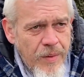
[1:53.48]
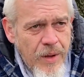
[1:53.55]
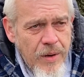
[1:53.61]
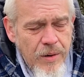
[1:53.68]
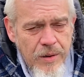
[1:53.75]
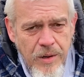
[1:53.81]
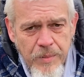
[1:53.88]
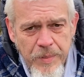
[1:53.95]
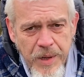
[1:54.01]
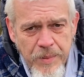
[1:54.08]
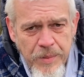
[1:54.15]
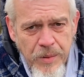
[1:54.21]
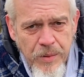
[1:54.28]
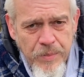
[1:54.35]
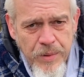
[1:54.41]
a lot of
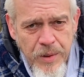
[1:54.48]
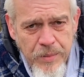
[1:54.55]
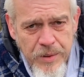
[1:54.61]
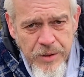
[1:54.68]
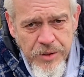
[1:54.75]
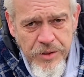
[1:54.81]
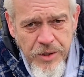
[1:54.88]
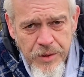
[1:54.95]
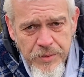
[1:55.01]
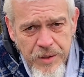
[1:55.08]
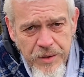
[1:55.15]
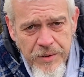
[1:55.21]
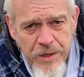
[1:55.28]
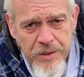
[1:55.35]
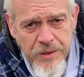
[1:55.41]
people will probably have sowed
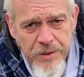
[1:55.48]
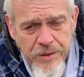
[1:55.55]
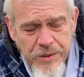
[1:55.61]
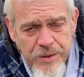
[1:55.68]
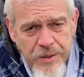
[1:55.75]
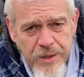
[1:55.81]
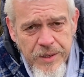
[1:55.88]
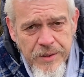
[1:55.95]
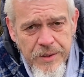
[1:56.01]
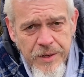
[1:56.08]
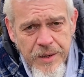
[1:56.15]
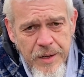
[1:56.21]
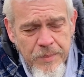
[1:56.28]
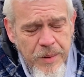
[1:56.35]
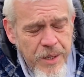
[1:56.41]
their onions and things like
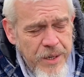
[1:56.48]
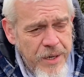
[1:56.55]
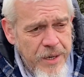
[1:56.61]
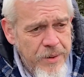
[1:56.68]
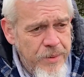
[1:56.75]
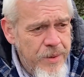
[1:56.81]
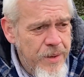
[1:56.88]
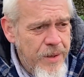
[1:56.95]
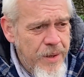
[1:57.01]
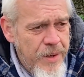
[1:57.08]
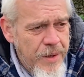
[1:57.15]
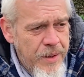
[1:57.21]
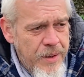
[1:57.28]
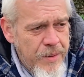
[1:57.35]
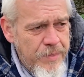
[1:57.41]
that by now,
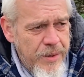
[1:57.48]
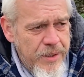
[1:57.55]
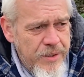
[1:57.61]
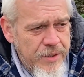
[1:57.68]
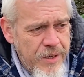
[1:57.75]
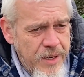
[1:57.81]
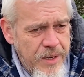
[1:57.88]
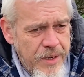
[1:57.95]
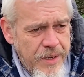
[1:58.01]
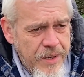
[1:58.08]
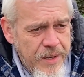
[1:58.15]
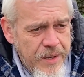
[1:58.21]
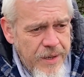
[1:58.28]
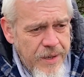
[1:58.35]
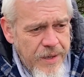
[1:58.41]
but
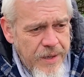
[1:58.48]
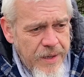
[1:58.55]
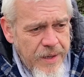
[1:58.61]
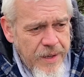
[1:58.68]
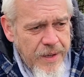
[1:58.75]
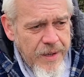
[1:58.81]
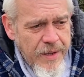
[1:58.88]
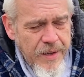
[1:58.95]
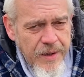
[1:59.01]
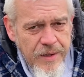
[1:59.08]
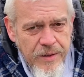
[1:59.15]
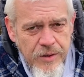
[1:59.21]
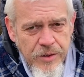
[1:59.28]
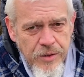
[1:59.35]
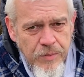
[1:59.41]

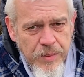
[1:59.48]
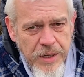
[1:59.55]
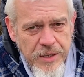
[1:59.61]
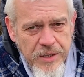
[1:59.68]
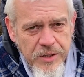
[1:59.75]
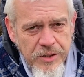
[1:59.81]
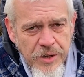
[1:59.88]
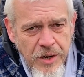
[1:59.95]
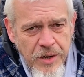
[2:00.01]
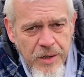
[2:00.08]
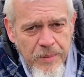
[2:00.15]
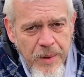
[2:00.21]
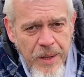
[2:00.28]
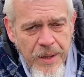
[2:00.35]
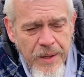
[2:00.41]
there's still plenty of
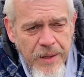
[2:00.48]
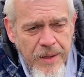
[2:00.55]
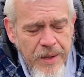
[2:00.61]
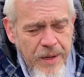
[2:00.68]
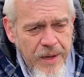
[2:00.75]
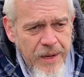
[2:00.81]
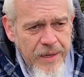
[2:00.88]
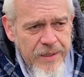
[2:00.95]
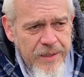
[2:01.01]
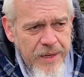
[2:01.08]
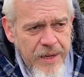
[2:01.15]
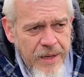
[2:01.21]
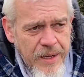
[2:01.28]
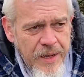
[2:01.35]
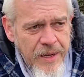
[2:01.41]
time, and
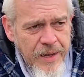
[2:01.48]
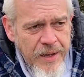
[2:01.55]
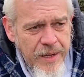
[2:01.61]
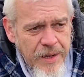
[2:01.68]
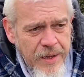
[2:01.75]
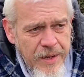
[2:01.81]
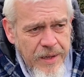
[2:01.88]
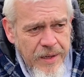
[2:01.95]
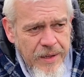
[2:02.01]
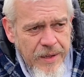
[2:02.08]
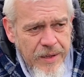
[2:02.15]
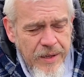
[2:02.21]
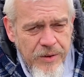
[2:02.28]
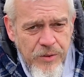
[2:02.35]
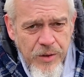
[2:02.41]

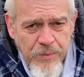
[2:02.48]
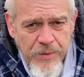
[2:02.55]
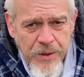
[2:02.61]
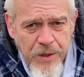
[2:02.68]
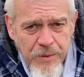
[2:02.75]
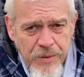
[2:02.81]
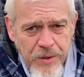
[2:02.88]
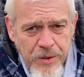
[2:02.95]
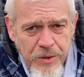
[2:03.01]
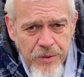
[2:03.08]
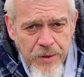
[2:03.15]
that's something I'm going to do